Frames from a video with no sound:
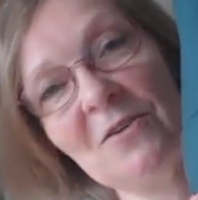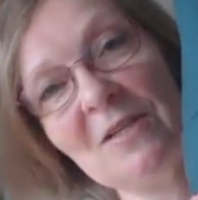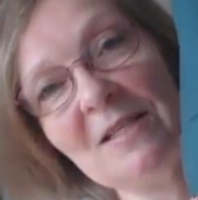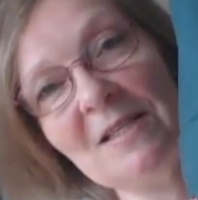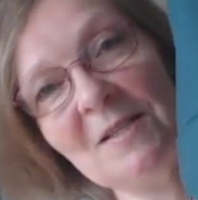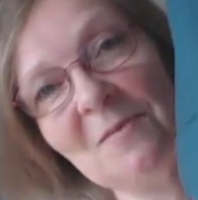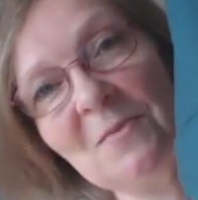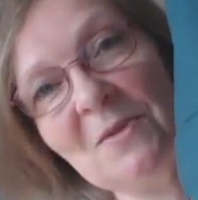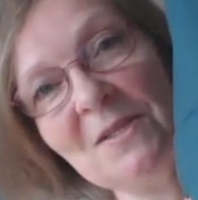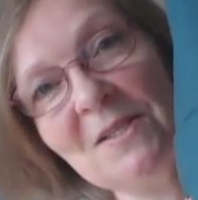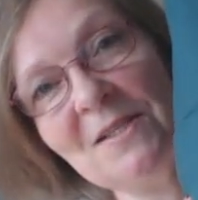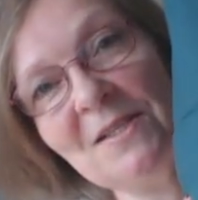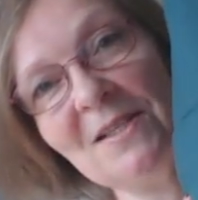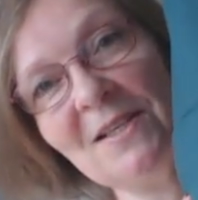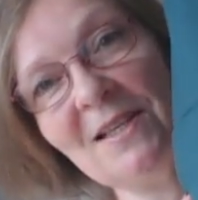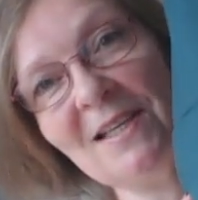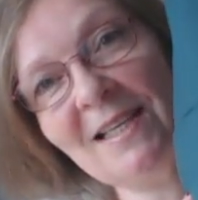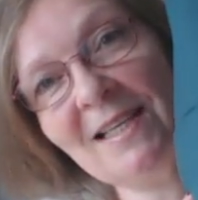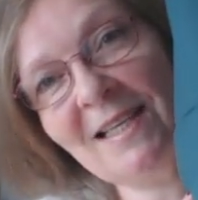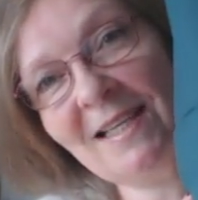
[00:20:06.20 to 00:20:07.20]
Christmas
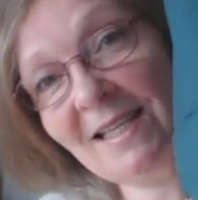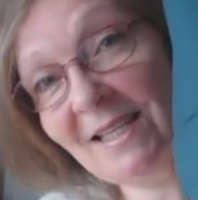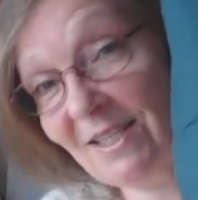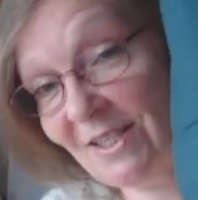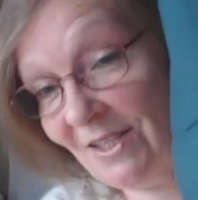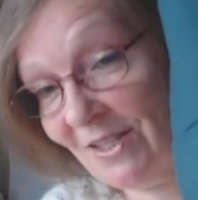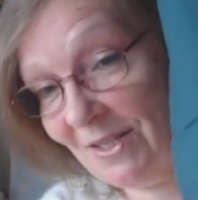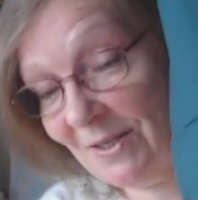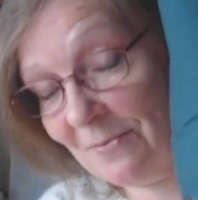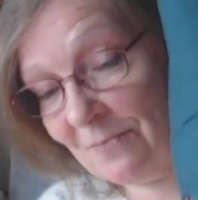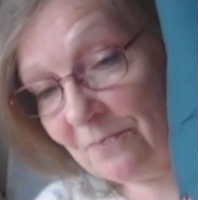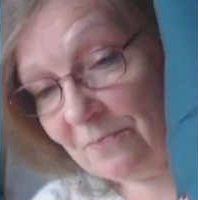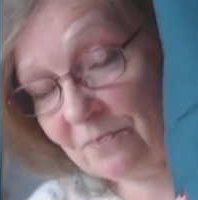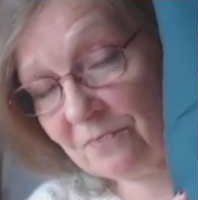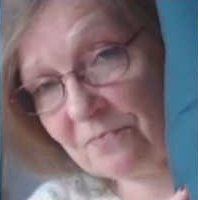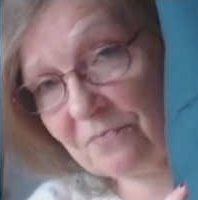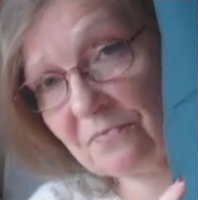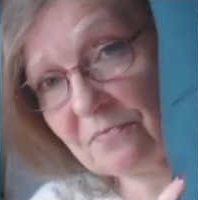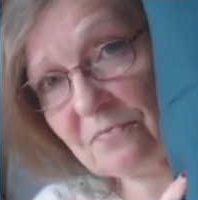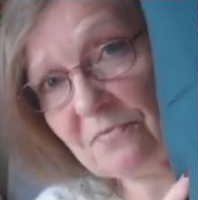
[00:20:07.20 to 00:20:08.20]
cushion.
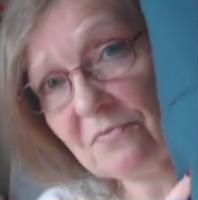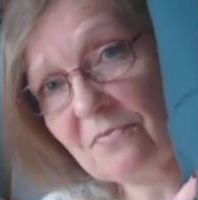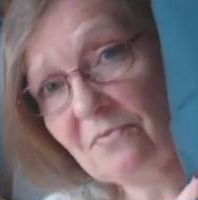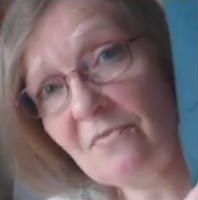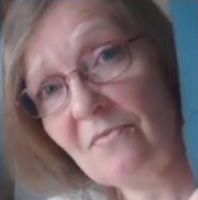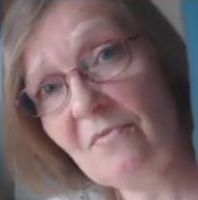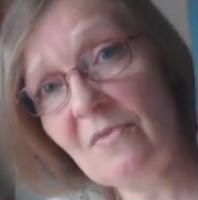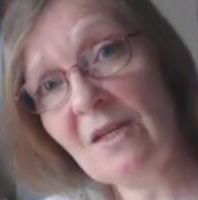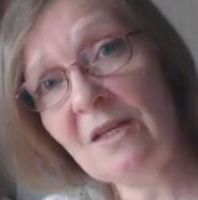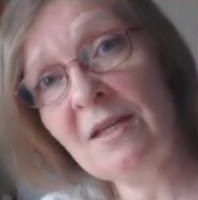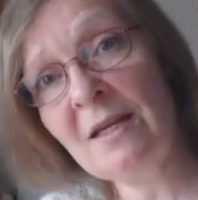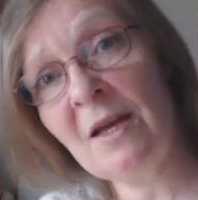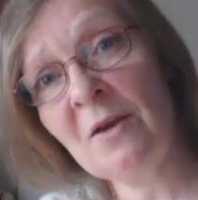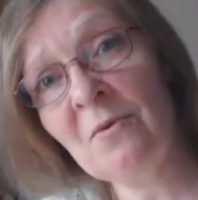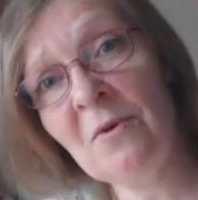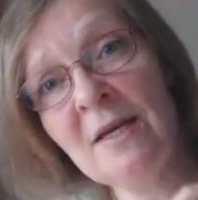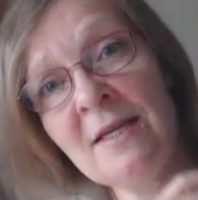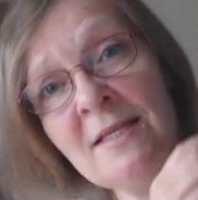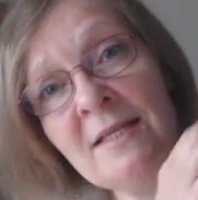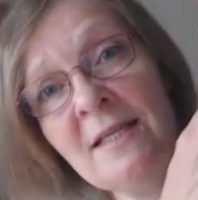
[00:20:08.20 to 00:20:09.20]

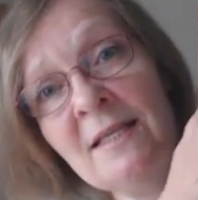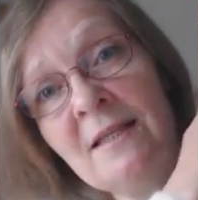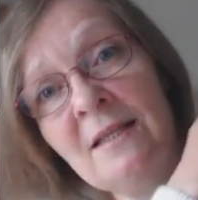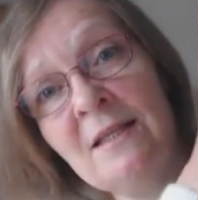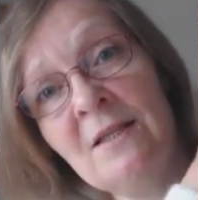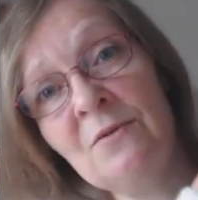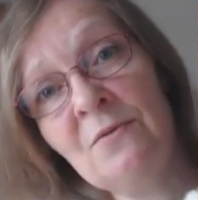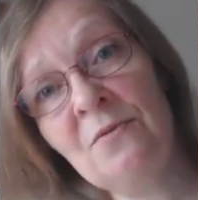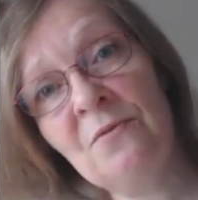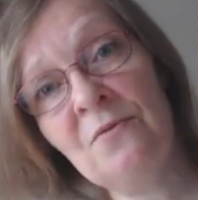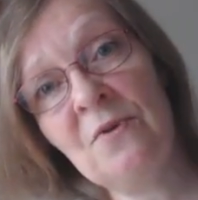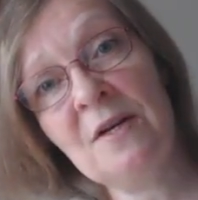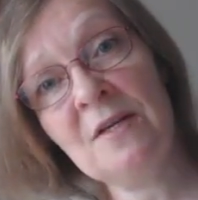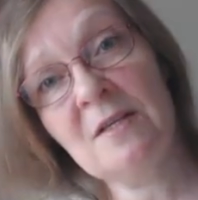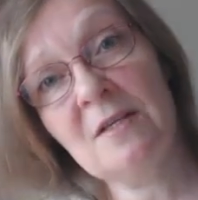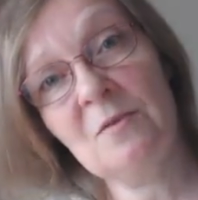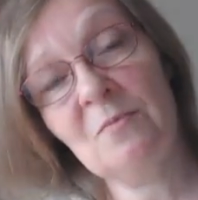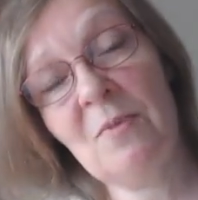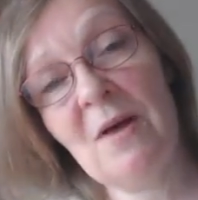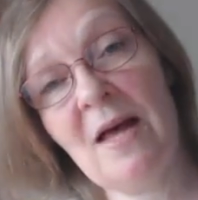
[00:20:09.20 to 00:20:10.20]
Now, I did the
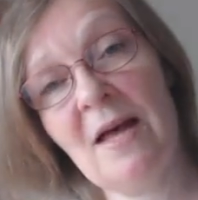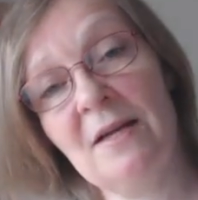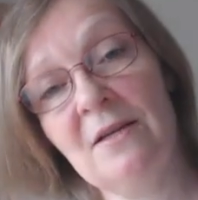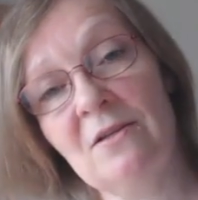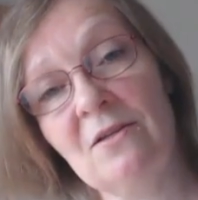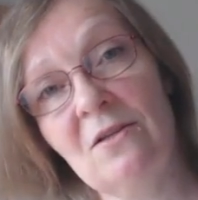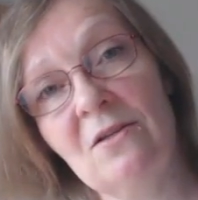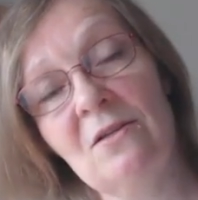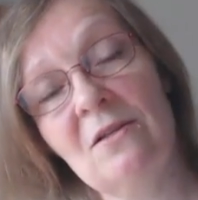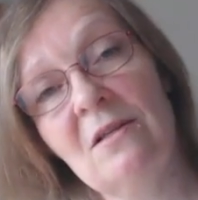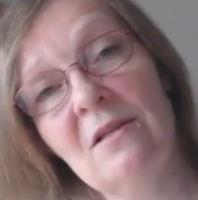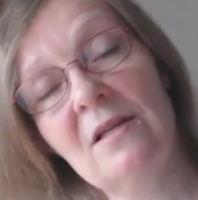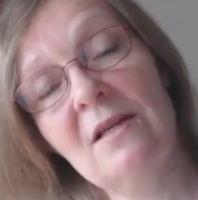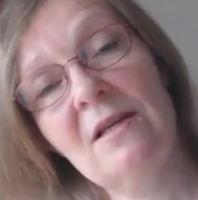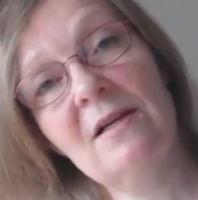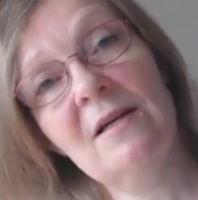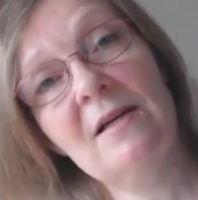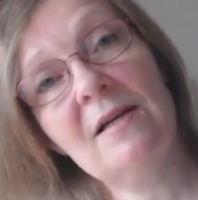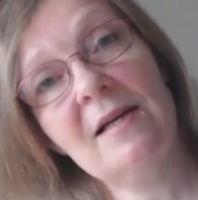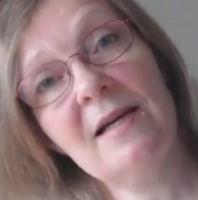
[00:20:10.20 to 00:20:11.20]
front panel
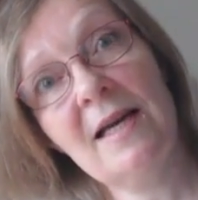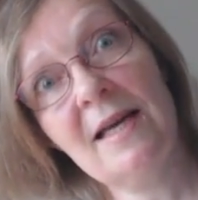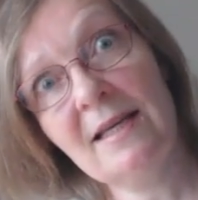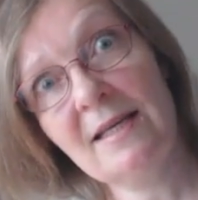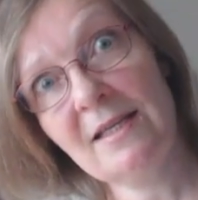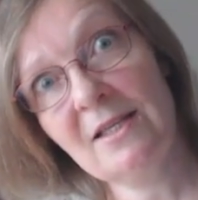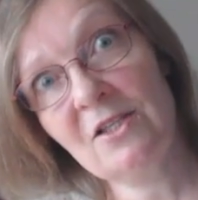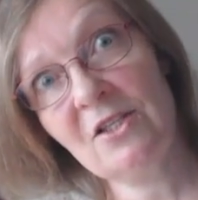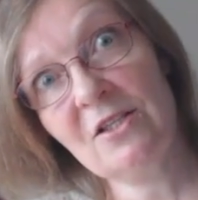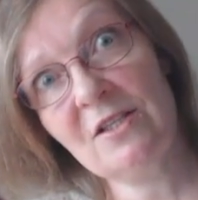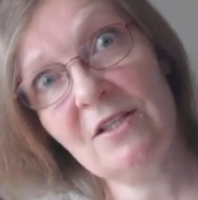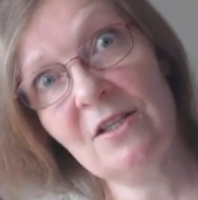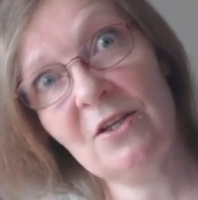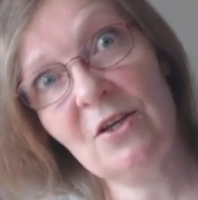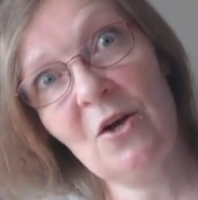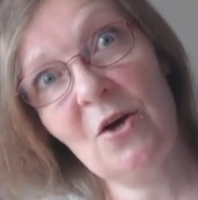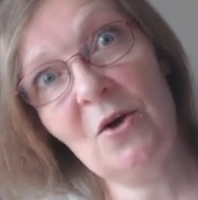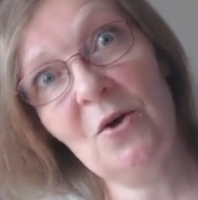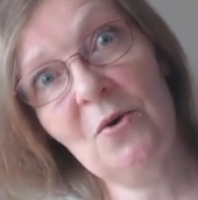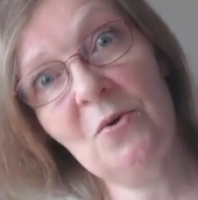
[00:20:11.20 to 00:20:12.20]
ages
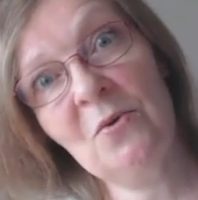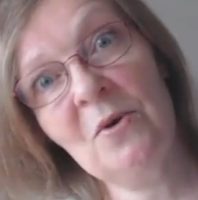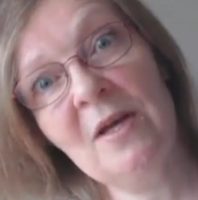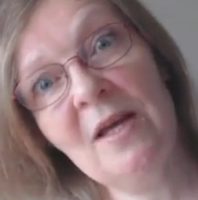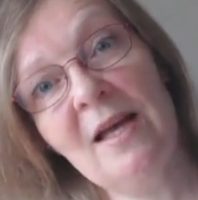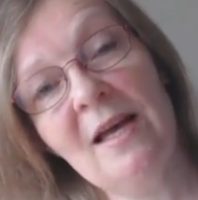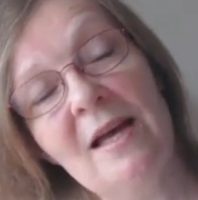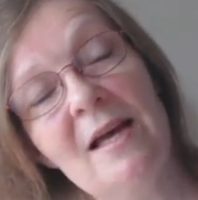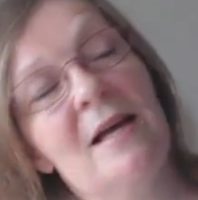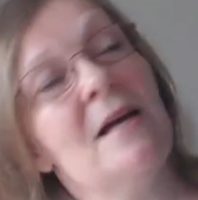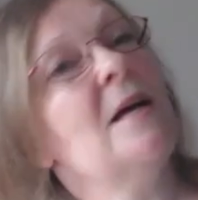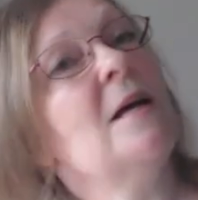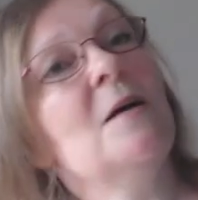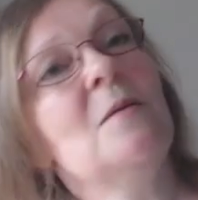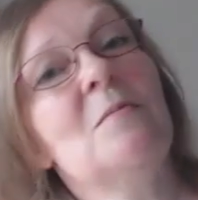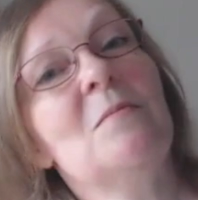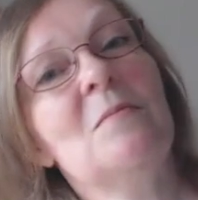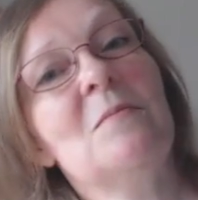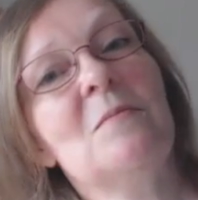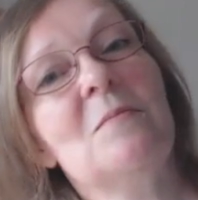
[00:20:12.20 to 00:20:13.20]
ago.
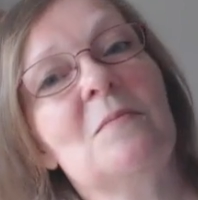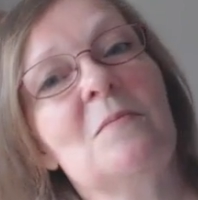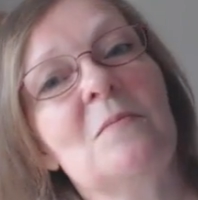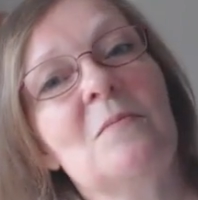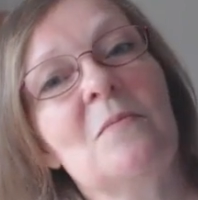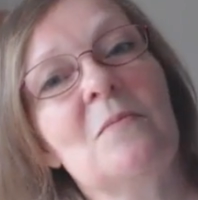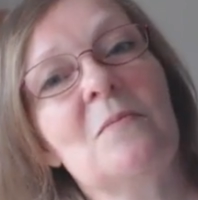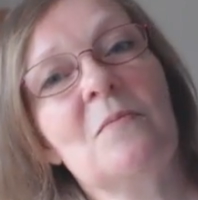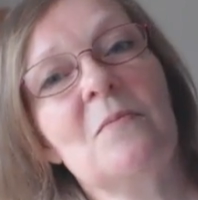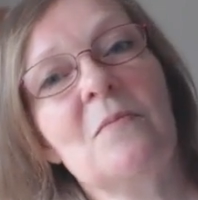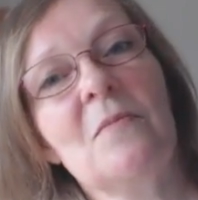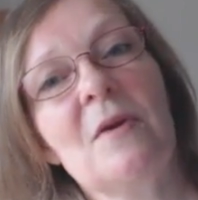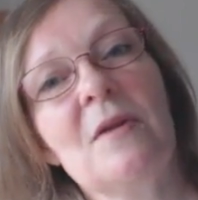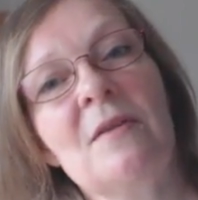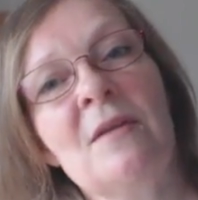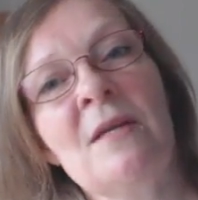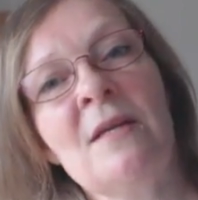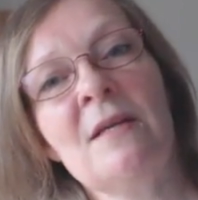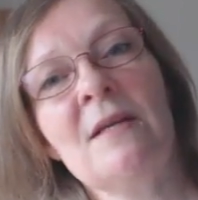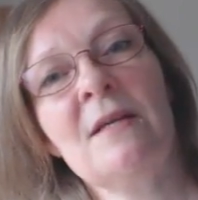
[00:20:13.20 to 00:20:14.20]
I
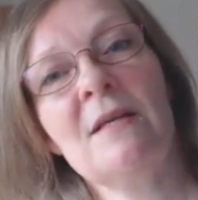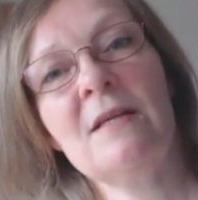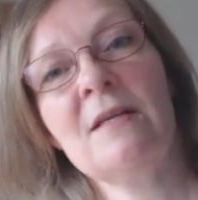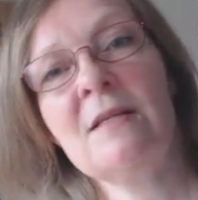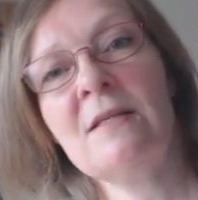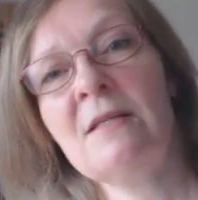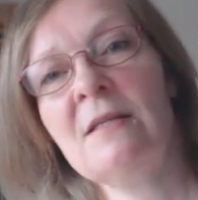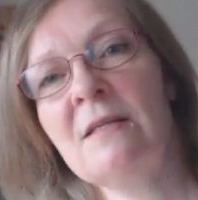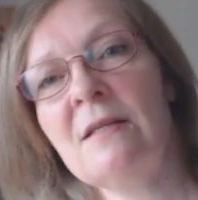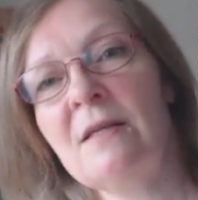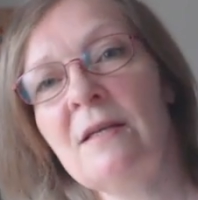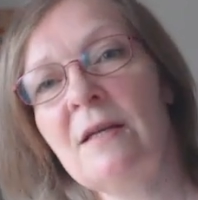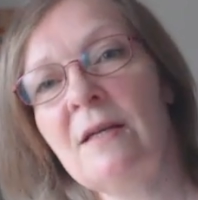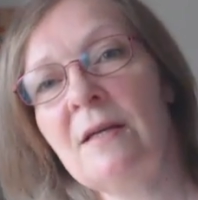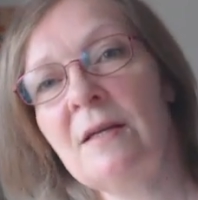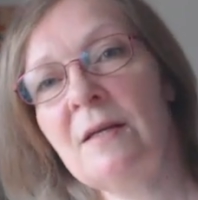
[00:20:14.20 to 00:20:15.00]
think it's